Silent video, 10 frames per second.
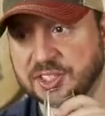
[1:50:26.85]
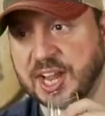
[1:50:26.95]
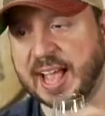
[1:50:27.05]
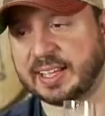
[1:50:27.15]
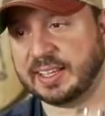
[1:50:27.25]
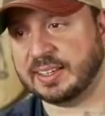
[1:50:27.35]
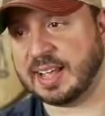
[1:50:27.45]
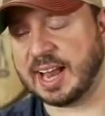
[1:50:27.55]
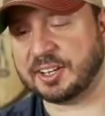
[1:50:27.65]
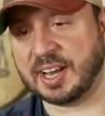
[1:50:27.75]
Jackie.
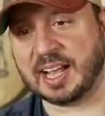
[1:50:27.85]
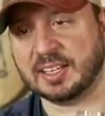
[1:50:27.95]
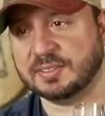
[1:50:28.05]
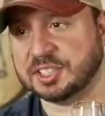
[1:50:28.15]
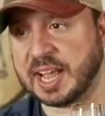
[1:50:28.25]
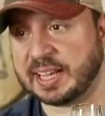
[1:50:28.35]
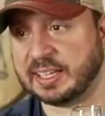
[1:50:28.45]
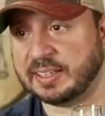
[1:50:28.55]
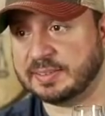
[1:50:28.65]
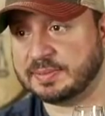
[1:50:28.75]
How do you not love
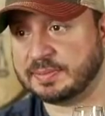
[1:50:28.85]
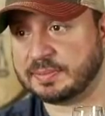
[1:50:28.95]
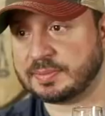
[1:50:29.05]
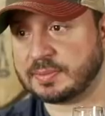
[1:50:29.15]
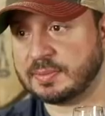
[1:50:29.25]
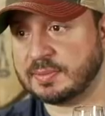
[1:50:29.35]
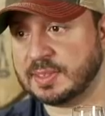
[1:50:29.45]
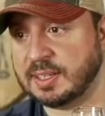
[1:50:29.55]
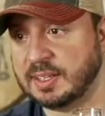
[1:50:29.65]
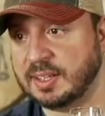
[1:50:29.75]
Jackie?
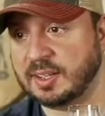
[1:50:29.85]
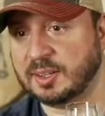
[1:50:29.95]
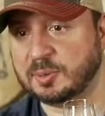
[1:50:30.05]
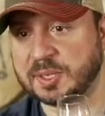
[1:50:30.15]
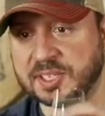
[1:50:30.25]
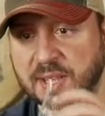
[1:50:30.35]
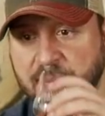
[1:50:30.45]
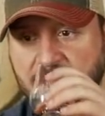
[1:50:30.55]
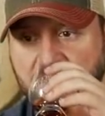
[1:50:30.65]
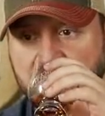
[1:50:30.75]
Whiskey,
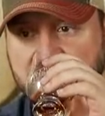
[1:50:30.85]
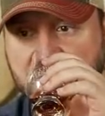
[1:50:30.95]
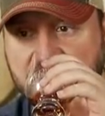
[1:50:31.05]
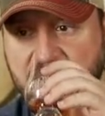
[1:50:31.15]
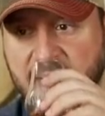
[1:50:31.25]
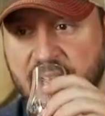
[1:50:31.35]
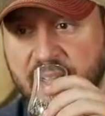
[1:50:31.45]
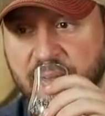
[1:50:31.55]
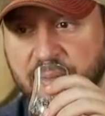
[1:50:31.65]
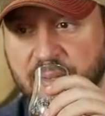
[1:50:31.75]
uh, whiskey, you say I
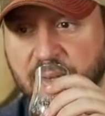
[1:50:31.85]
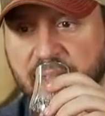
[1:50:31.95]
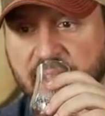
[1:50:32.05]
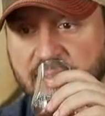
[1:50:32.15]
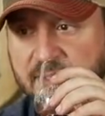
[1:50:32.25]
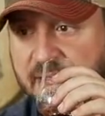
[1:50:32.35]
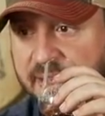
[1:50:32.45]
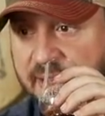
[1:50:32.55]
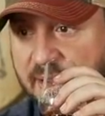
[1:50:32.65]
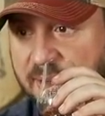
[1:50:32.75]
got you. Okay, there you
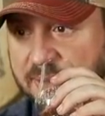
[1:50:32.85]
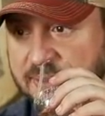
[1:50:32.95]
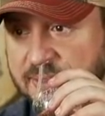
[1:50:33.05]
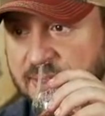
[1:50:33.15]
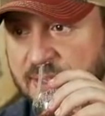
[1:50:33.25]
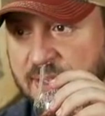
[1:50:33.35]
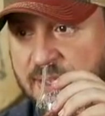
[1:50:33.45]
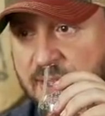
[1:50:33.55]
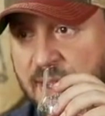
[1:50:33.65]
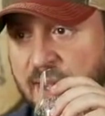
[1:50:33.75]
go.
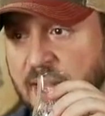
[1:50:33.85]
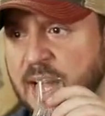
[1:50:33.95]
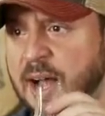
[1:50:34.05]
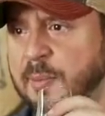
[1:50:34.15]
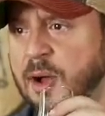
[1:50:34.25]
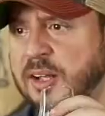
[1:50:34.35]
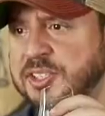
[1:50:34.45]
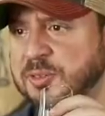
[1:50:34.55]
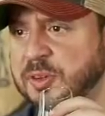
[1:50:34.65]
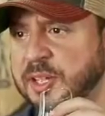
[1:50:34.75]
Um,
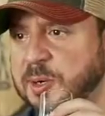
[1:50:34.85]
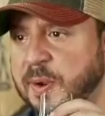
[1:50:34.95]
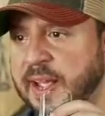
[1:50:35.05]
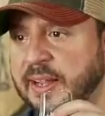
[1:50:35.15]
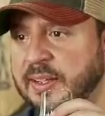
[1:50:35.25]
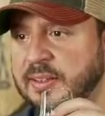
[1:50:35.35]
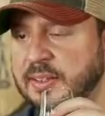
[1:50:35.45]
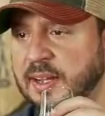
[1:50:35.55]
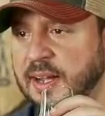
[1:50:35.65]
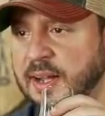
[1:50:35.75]
also, really quick,
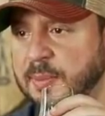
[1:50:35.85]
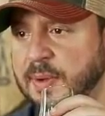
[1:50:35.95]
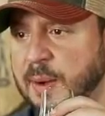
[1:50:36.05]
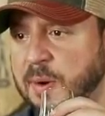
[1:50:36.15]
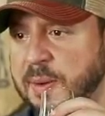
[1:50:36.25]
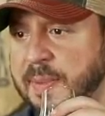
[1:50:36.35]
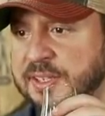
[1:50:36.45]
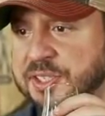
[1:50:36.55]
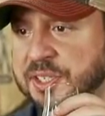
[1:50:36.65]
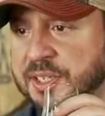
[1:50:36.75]
um, I want to
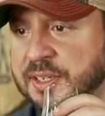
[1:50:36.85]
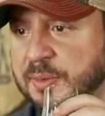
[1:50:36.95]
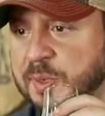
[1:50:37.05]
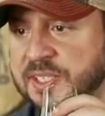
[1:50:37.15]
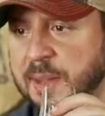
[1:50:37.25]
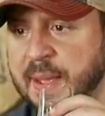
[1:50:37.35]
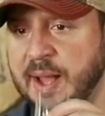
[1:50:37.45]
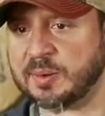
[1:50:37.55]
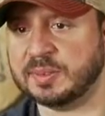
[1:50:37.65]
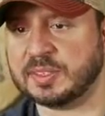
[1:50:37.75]
mention Whiskey
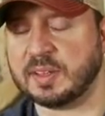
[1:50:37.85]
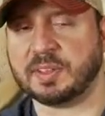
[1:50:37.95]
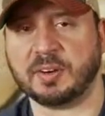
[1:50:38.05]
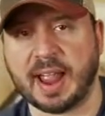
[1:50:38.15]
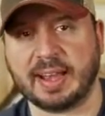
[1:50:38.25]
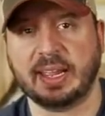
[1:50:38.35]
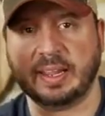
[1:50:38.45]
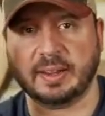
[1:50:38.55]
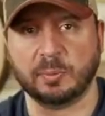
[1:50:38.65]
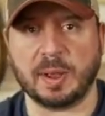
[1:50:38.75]
Mountains. If there are
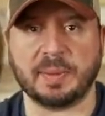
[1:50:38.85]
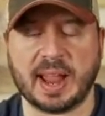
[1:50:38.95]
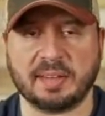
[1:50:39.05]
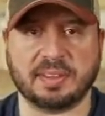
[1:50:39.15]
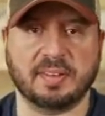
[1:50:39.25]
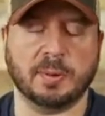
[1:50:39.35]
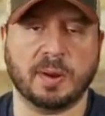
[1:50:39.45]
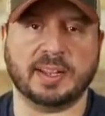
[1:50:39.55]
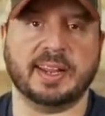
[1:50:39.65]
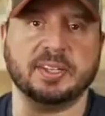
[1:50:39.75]
any women out there that
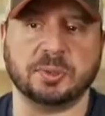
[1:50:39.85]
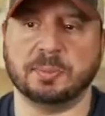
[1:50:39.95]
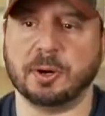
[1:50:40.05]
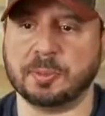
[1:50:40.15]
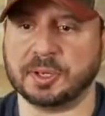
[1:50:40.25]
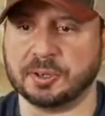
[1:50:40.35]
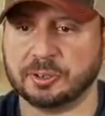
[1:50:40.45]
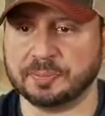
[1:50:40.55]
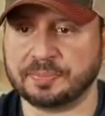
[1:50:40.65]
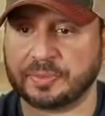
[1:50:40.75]
want to get into a bourbon
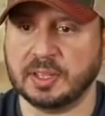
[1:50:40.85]
group,